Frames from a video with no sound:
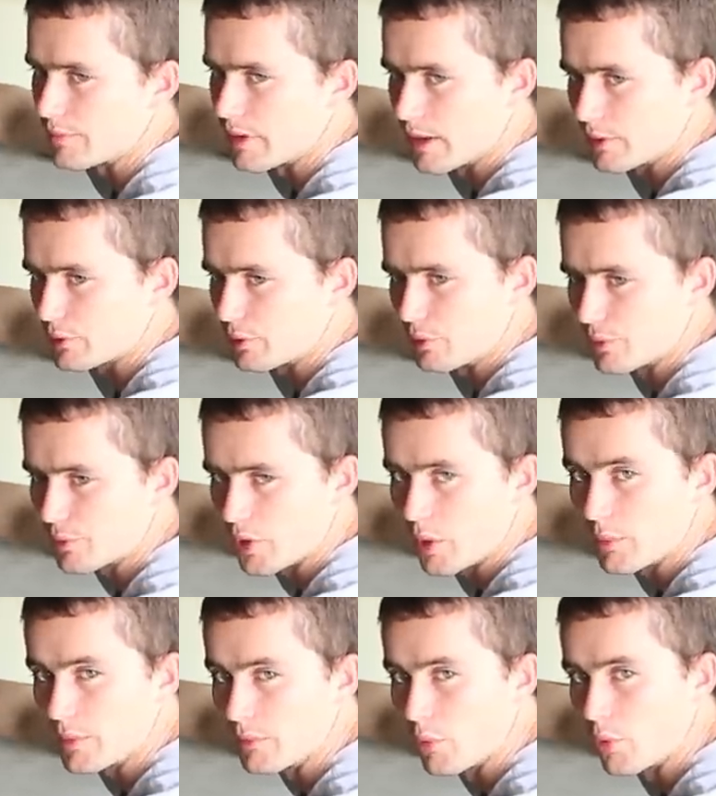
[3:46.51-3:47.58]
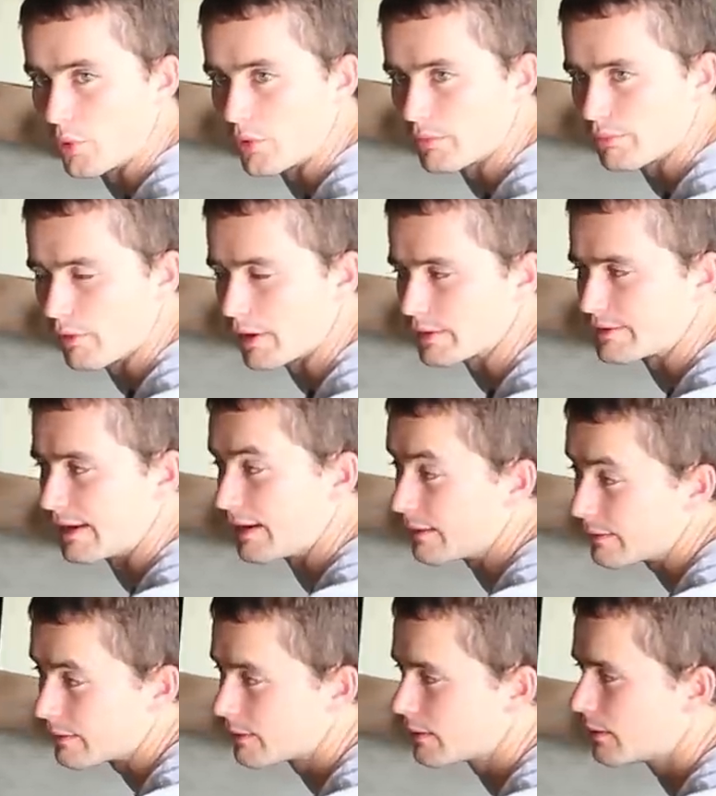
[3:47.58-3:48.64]
back, so it's probably more like
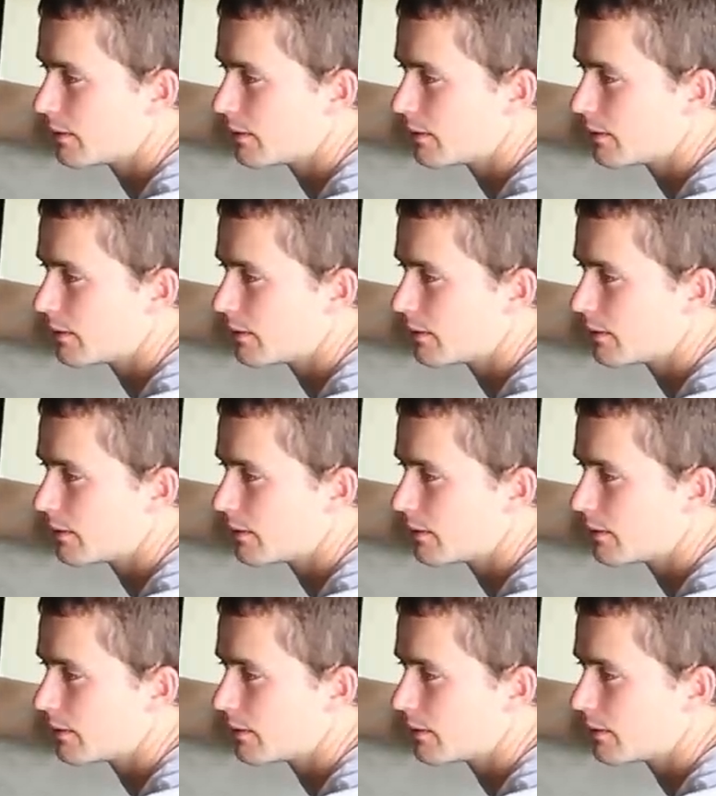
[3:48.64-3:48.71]
10.